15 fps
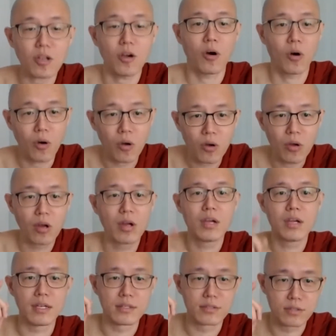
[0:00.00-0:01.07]
or
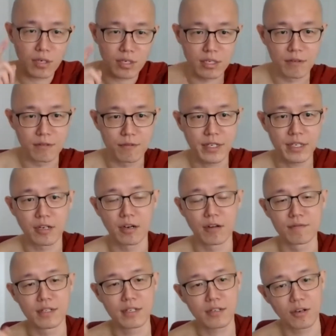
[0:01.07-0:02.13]
is not afraid
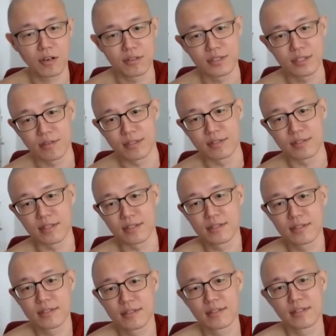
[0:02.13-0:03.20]
of the consequences.